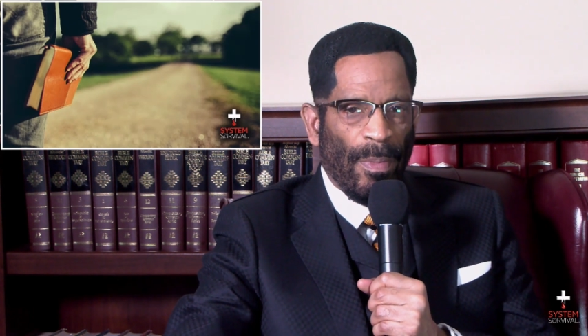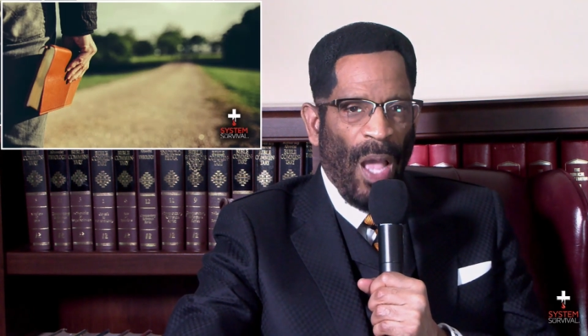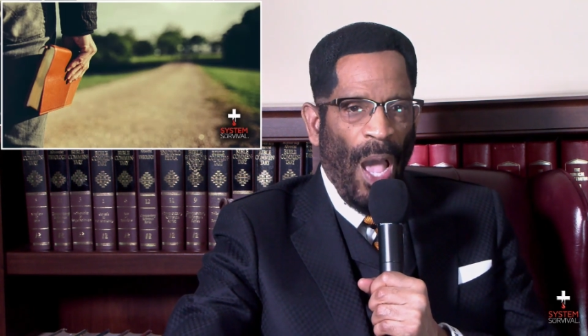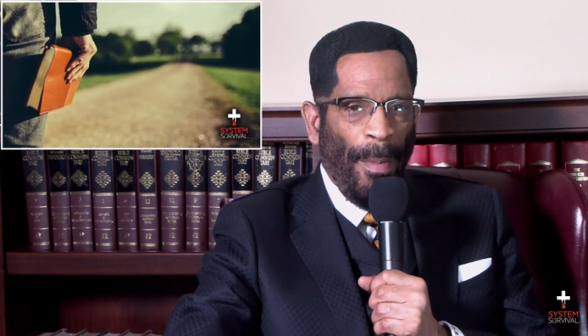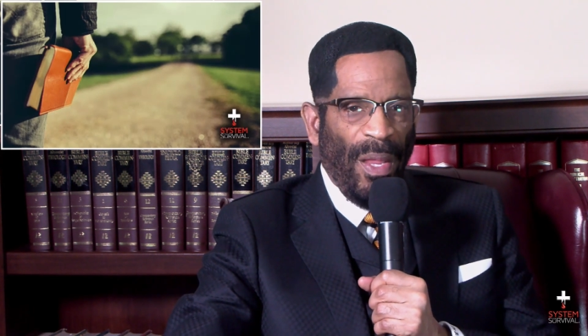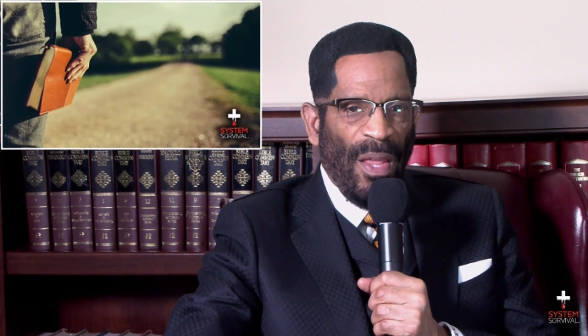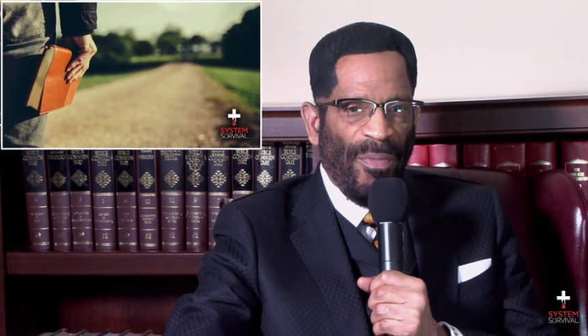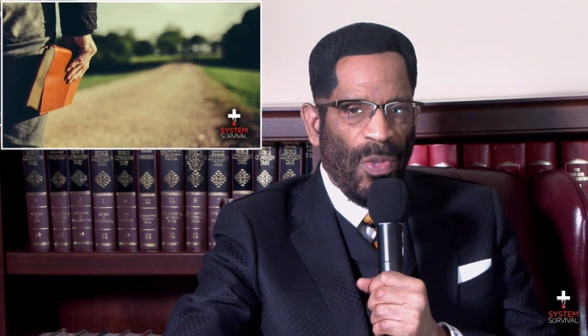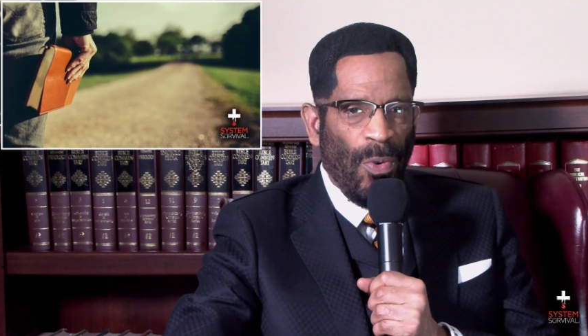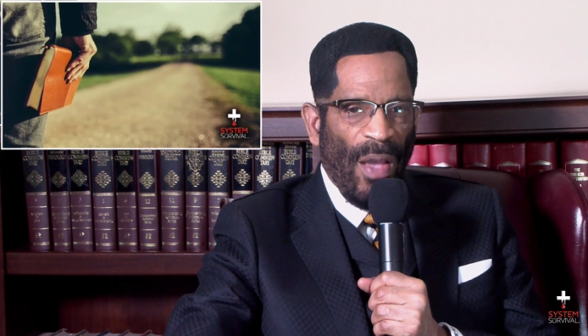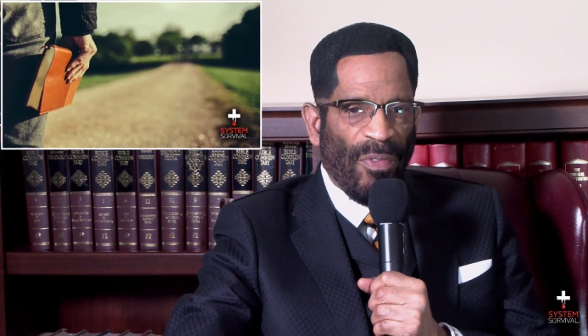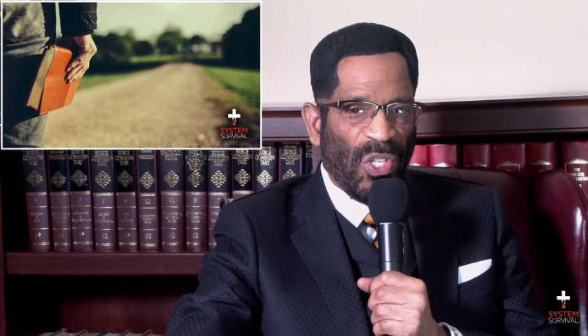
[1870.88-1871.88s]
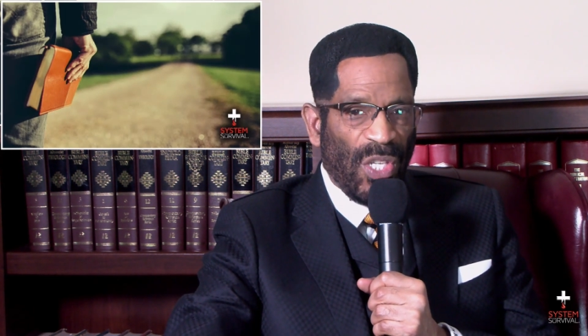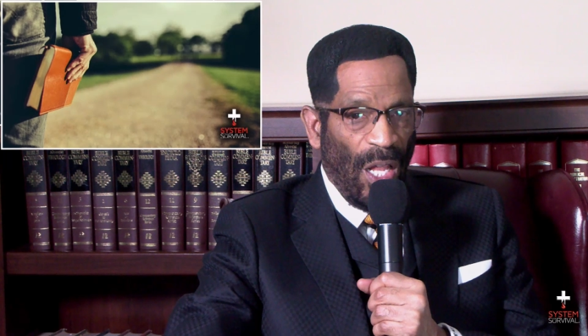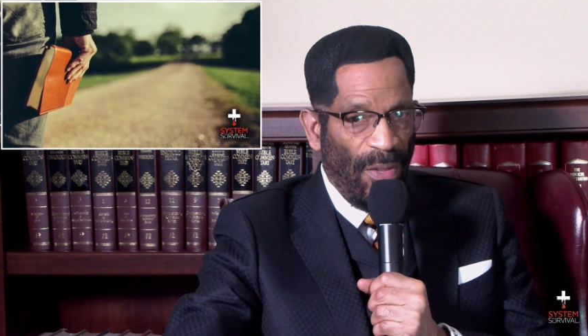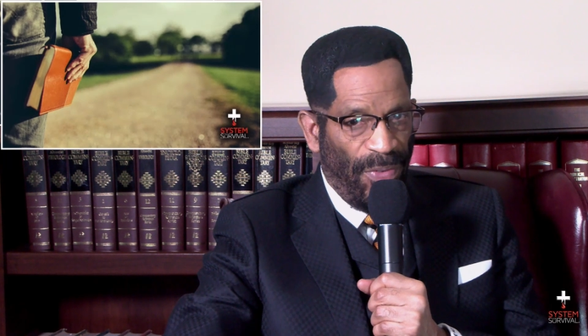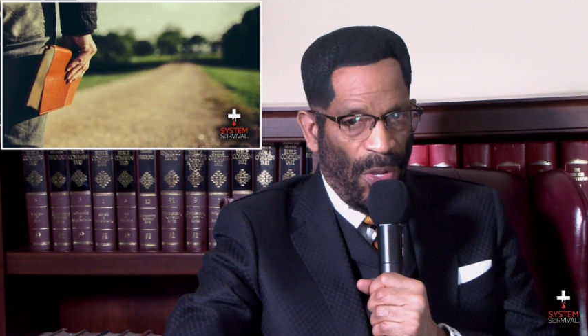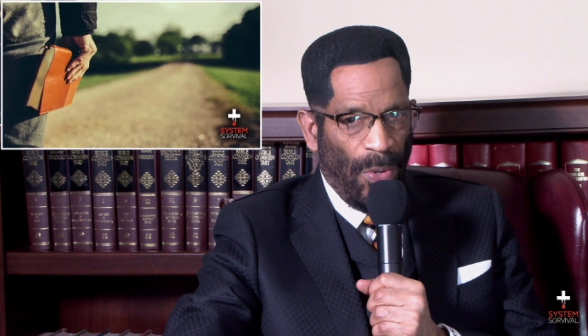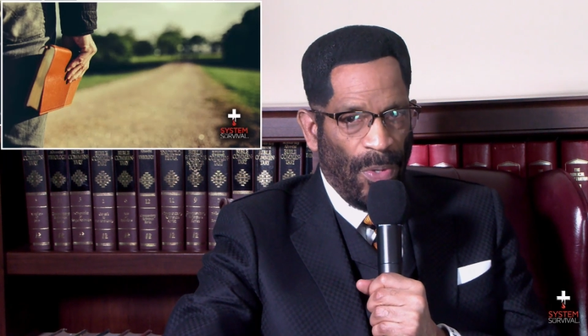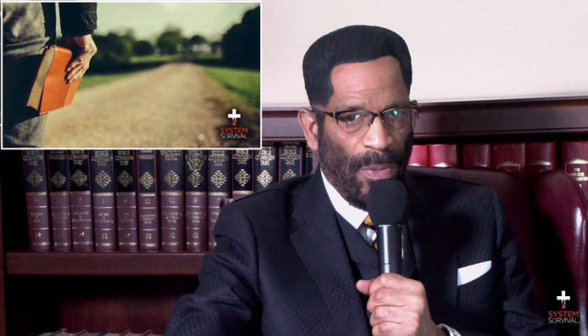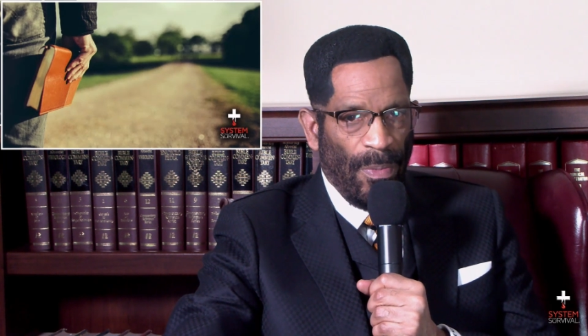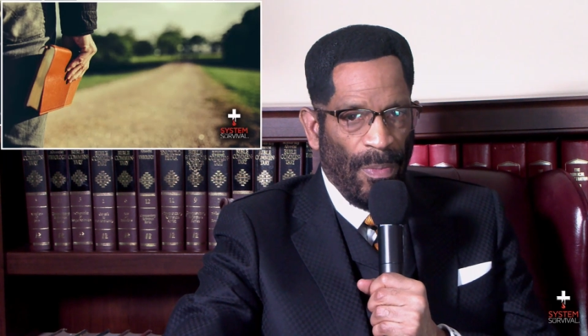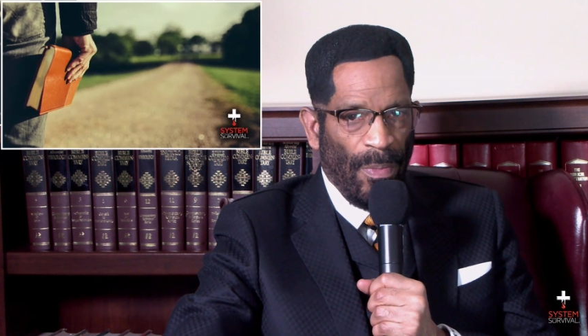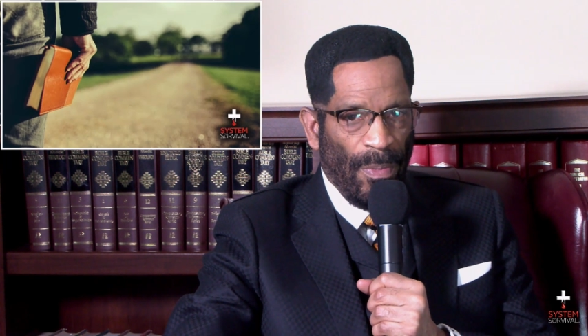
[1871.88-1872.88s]
How many of you have a cell phone?
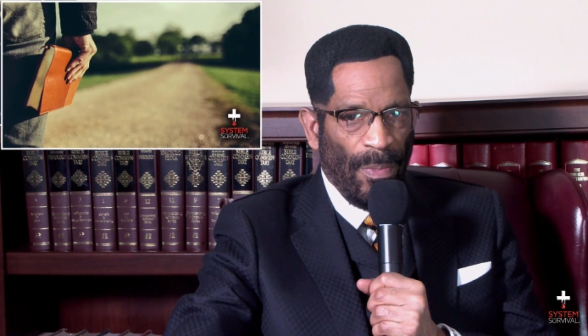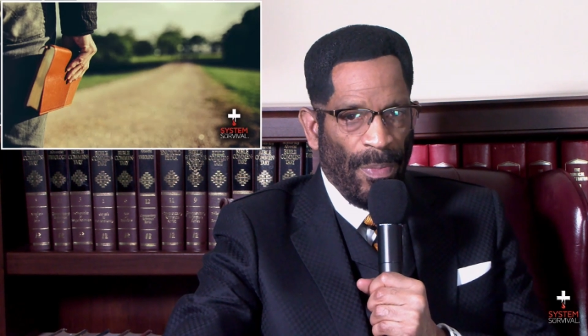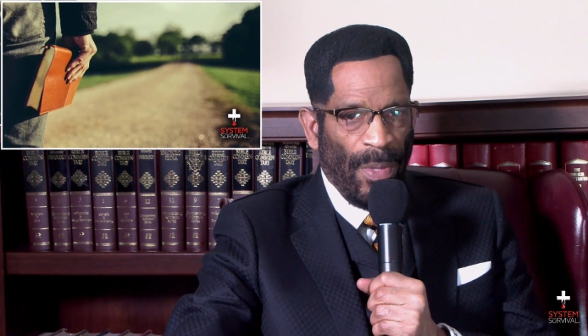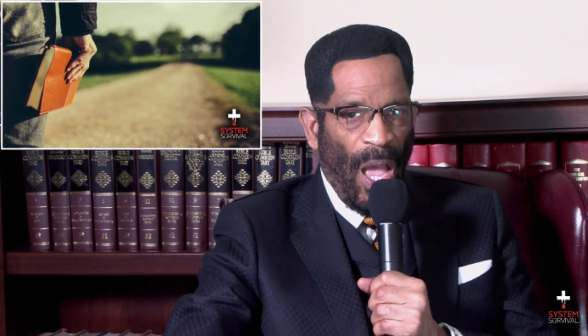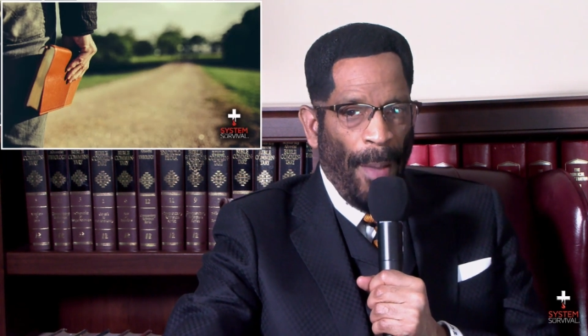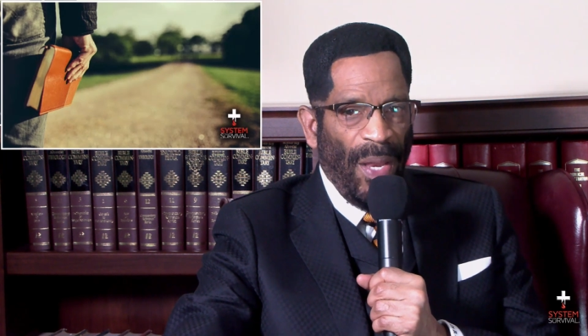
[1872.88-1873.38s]
How